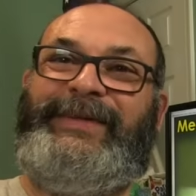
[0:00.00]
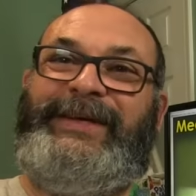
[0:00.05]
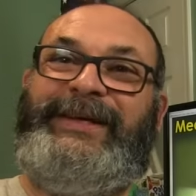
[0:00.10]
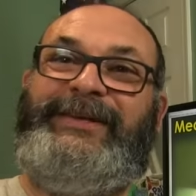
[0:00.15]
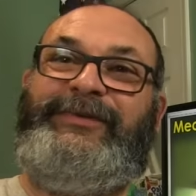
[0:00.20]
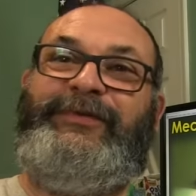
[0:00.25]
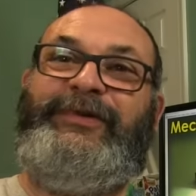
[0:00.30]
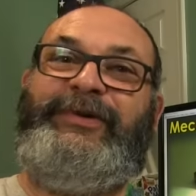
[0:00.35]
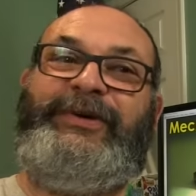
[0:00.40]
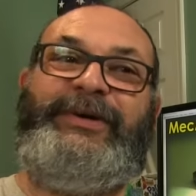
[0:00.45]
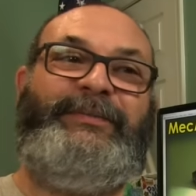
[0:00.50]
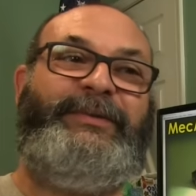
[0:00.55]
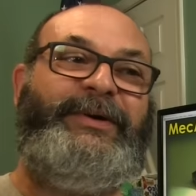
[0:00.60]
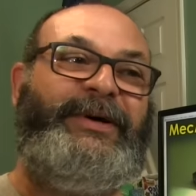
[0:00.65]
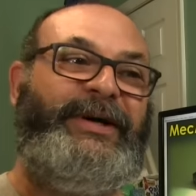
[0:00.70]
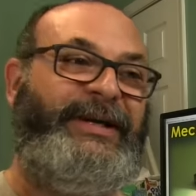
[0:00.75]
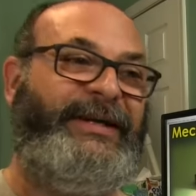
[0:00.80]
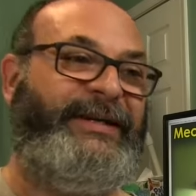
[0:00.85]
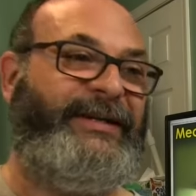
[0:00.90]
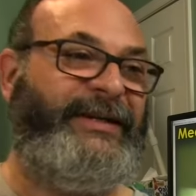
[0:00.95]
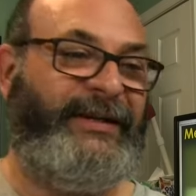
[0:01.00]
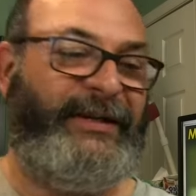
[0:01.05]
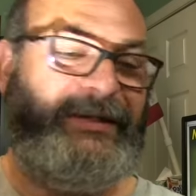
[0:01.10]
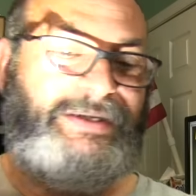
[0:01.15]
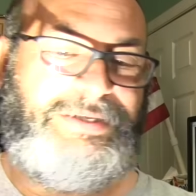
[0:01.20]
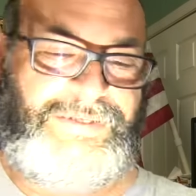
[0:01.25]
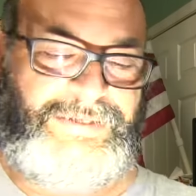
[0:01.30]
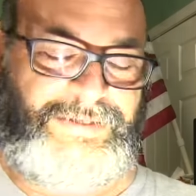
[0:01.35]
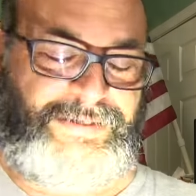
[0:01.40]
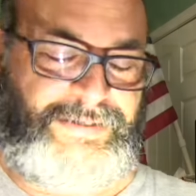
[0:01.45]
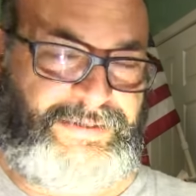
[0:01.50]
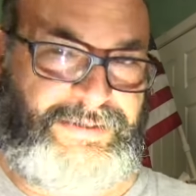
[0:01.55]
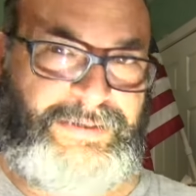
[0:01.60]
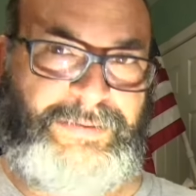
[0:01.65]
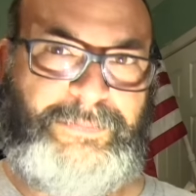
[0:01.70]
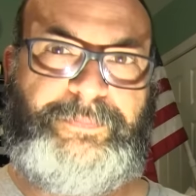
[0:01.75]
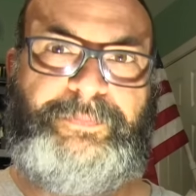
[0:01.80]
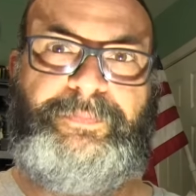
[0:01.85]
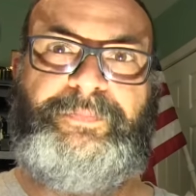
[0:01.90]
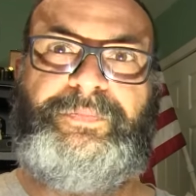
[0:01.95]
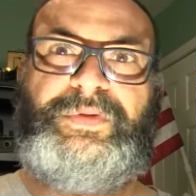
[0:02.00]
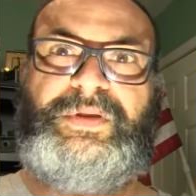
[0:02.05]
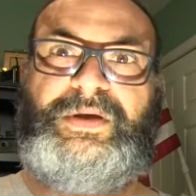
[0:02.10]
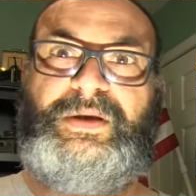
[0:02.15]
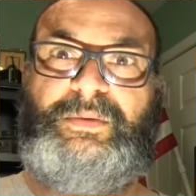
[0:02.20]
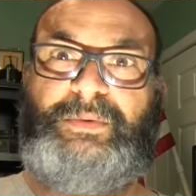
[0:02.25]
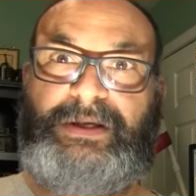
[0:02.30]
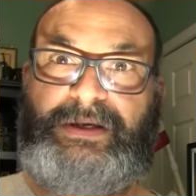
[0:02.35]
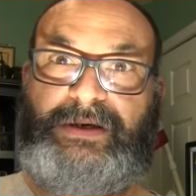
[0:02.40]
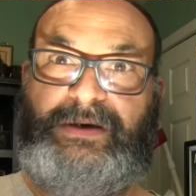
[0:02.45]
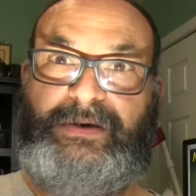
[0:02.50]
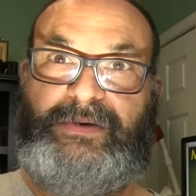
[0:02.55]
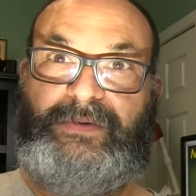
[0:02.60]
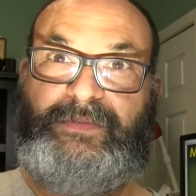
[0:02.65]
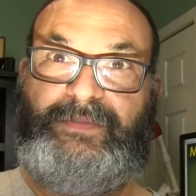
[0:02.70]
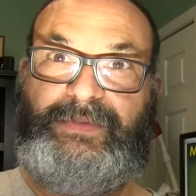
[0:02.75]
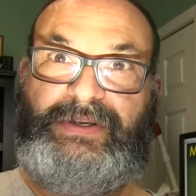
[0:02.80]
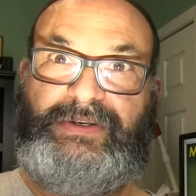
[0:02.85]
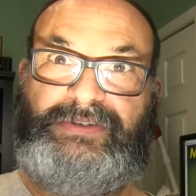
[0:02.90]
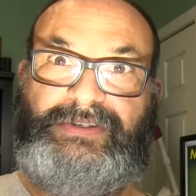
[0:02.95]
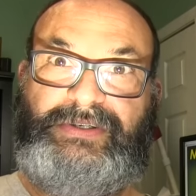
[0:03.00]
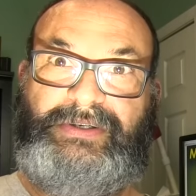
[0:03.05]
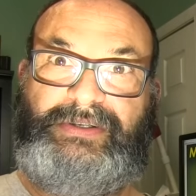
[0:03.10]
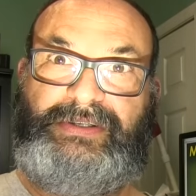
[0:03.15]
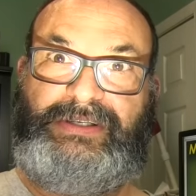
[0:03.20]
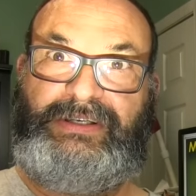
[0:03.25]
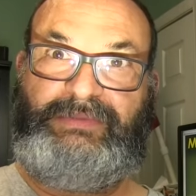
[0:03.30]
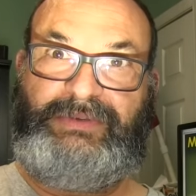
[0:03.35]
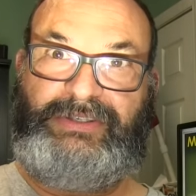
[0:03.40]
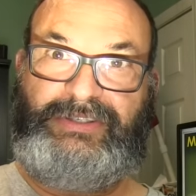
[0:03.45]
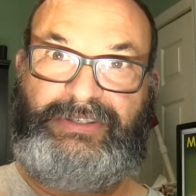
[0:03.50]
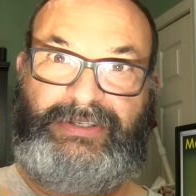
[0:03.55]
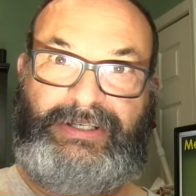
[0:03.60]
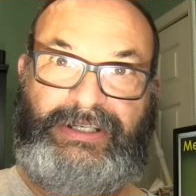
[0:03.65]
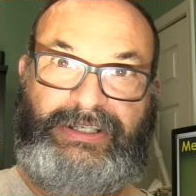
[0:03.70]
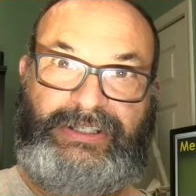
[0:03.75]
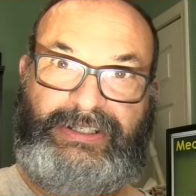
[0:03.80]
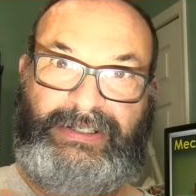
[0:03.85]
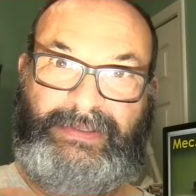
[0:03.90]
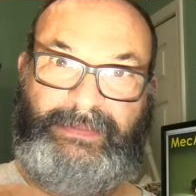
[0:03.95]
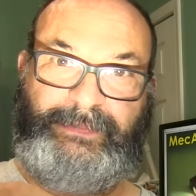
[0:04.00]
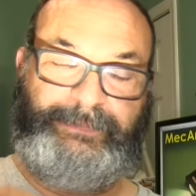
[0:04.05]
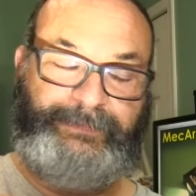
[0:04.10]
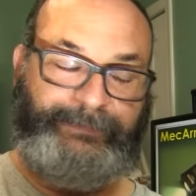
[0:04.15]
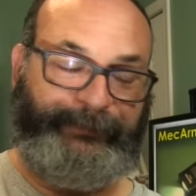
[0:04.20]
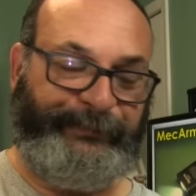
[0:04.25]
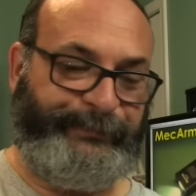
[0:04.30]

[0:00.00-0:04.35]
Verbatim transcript: It's very bright. There we go. There's a good demonstration.